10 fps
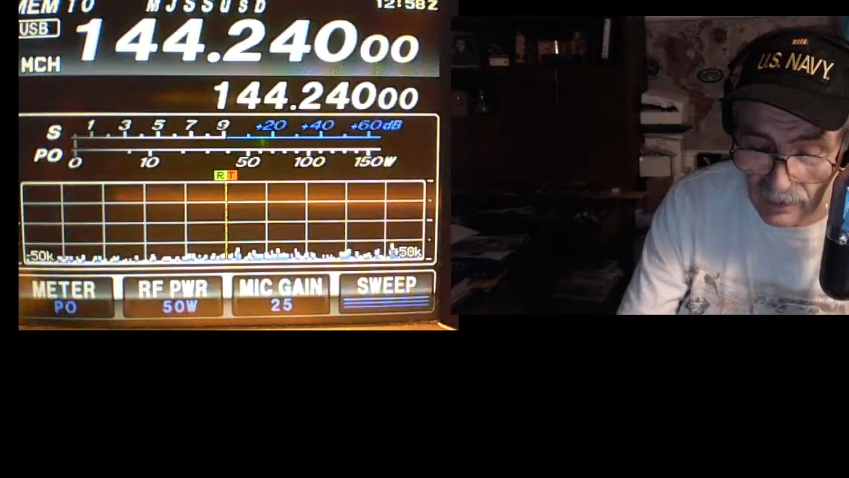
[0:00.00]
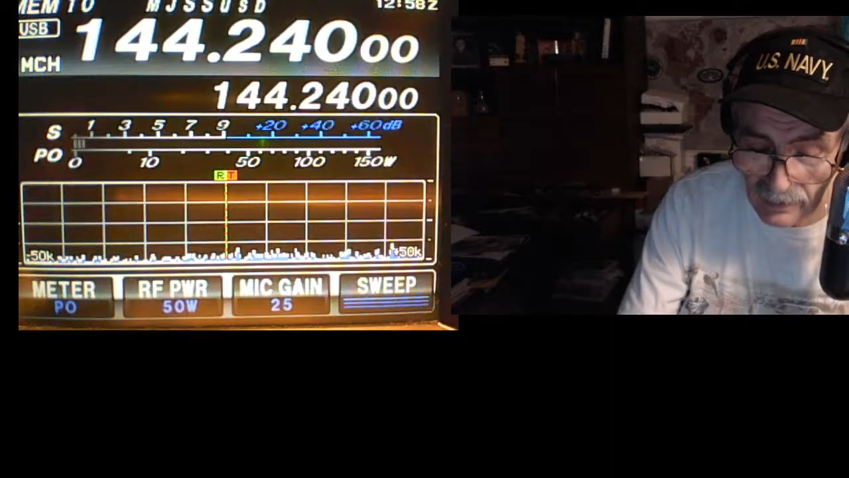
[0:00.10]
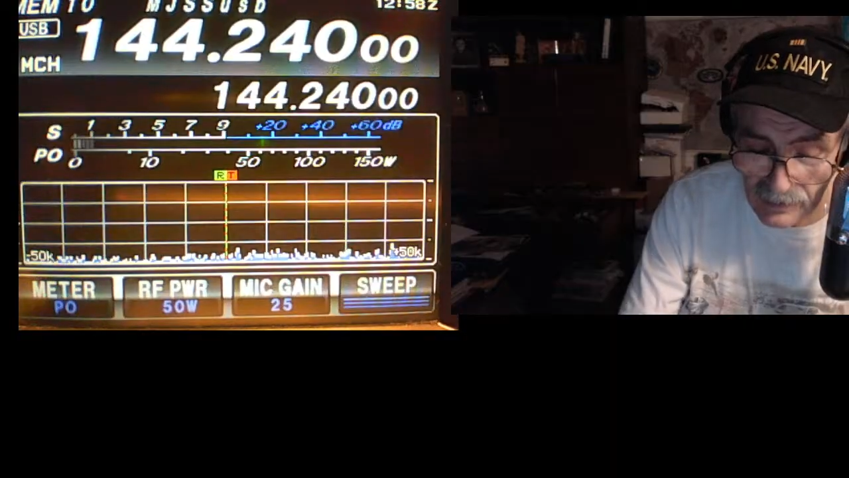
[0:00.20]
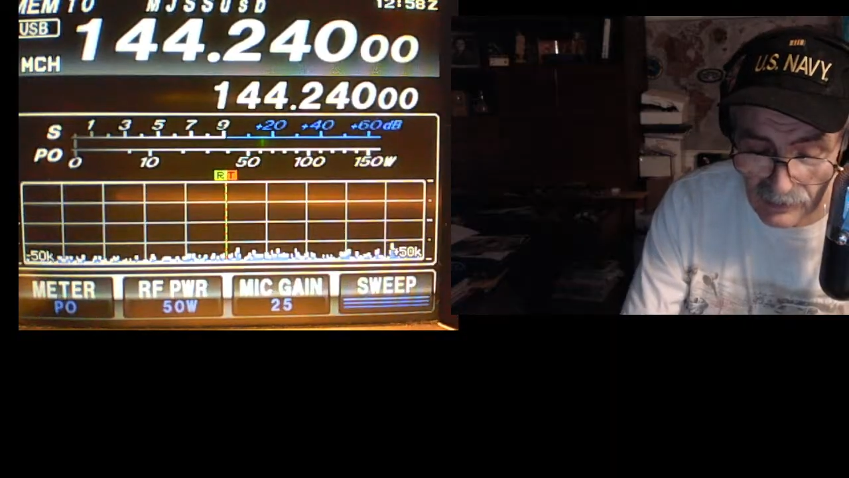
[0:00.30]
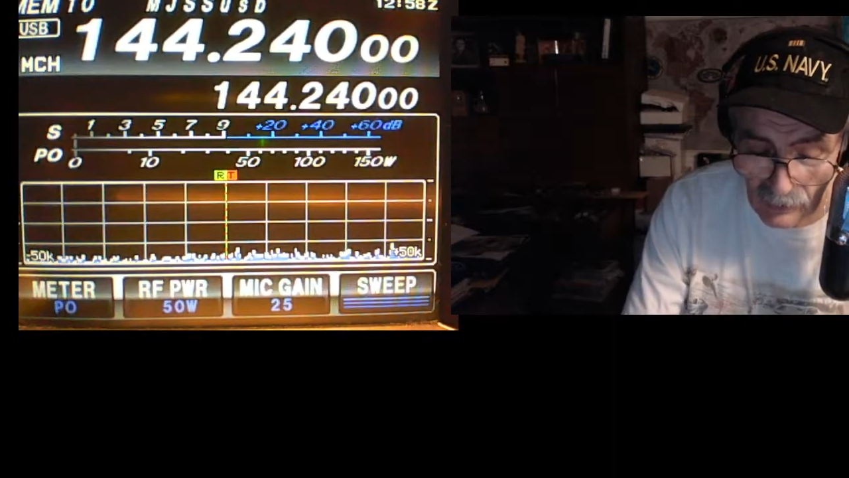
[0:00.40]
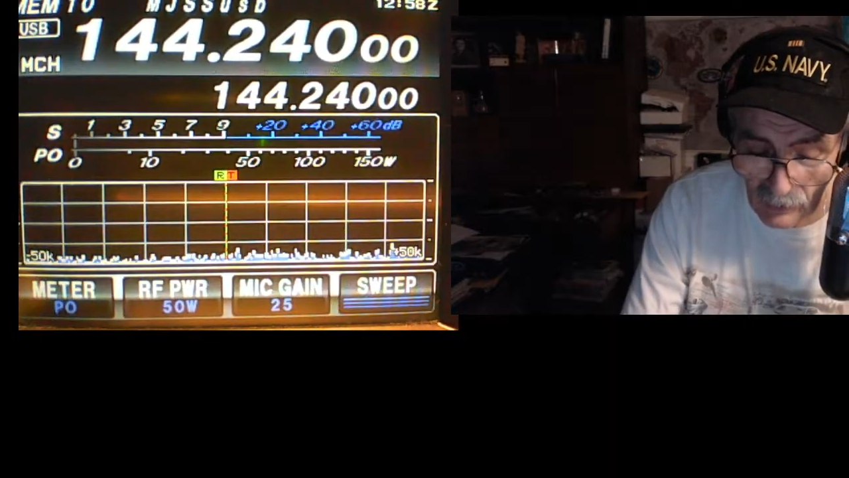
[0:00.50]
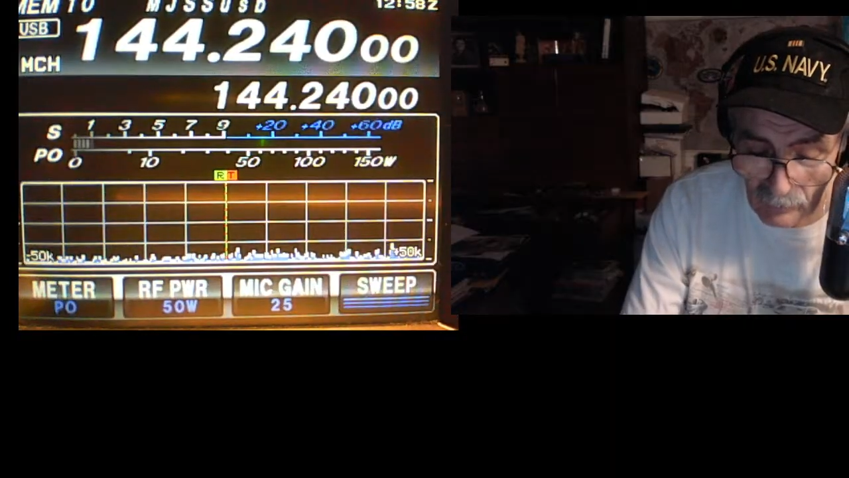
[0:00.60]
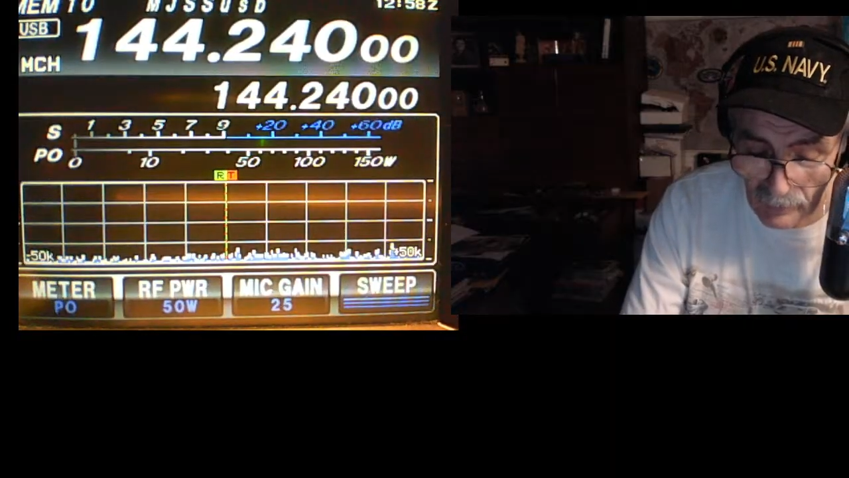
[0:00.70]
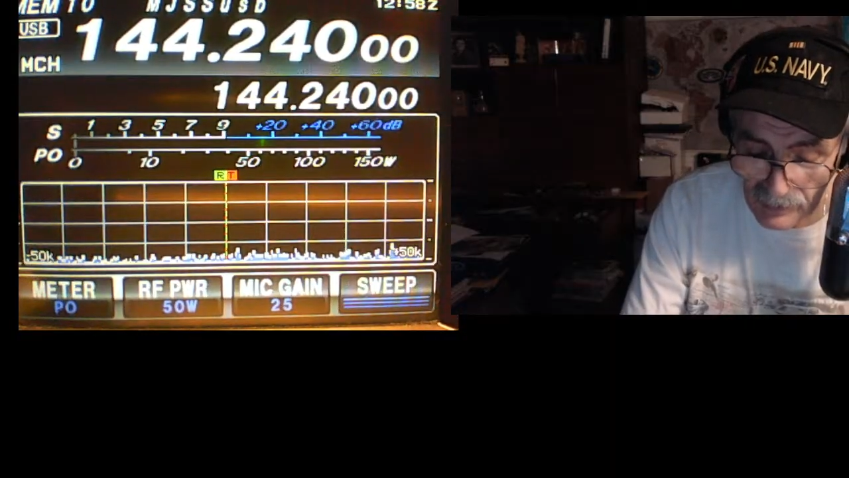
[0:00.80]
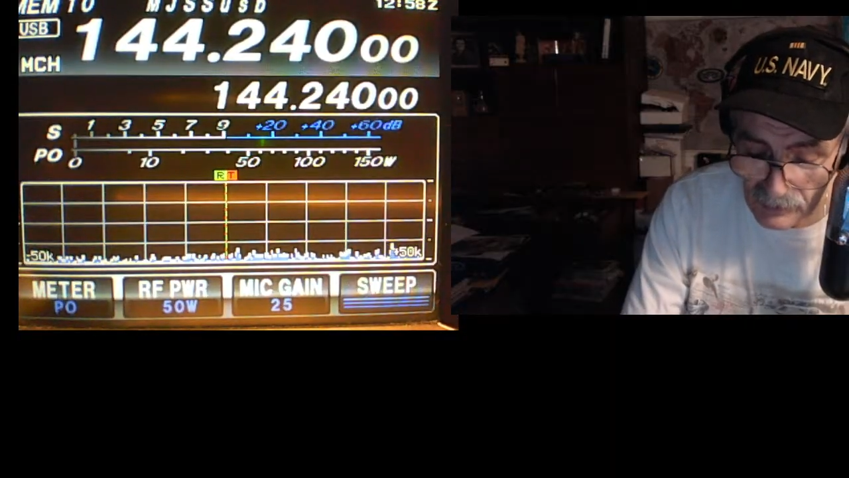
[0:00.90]
his call,
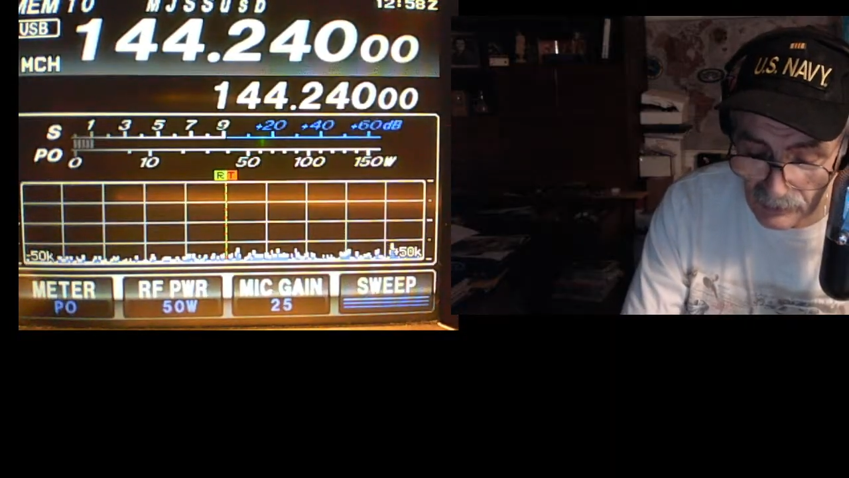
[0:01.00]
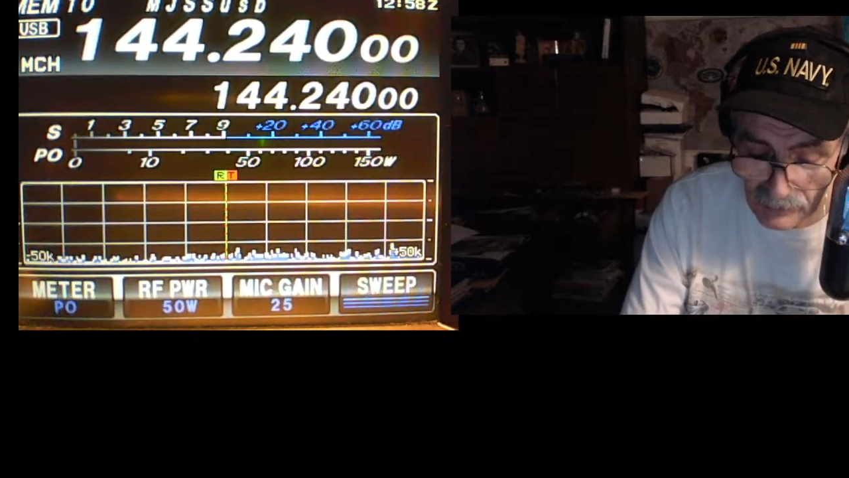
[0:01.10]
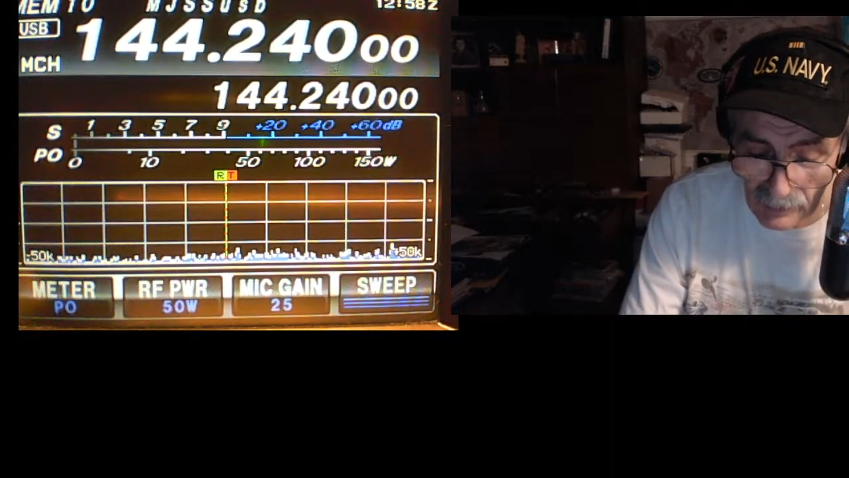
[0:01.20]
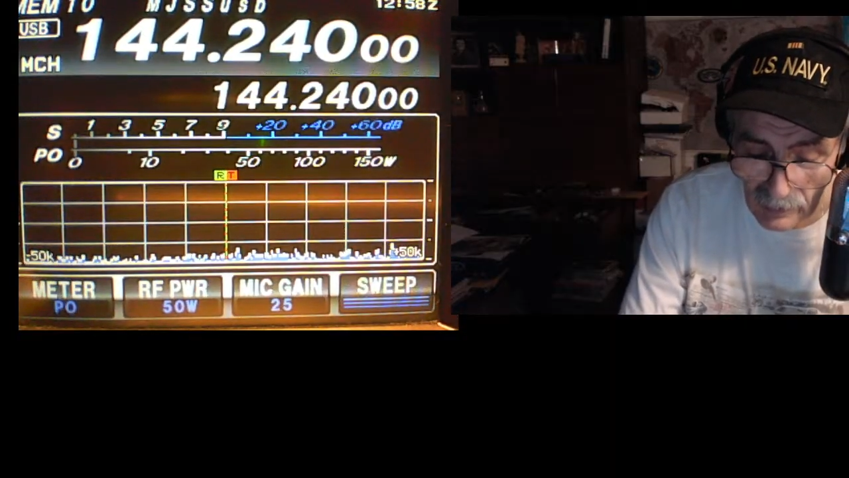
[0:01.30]
but I shouldn't.